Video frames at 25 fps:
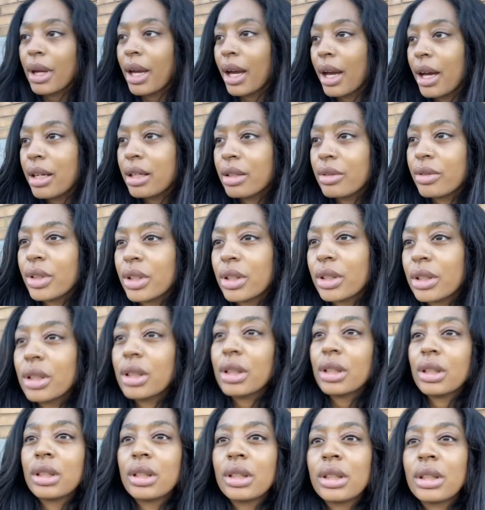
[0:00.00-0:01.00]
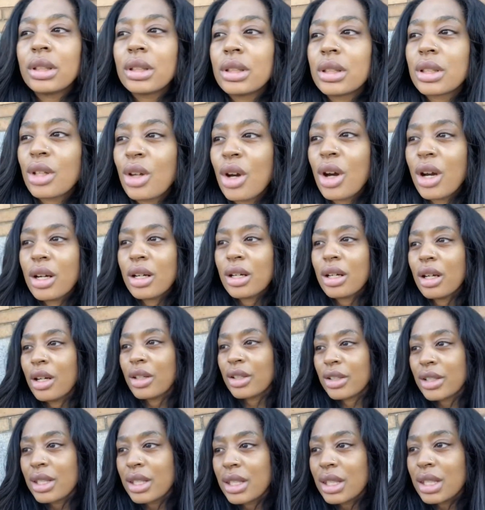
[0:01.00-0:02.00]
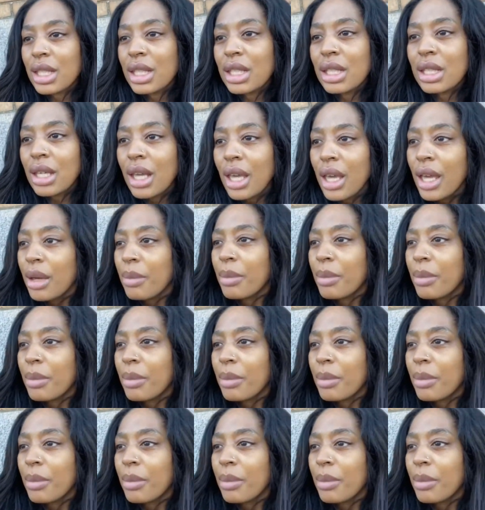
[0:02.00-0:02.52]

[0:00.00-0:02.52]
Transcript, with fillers: out of her uh, cart, her seat,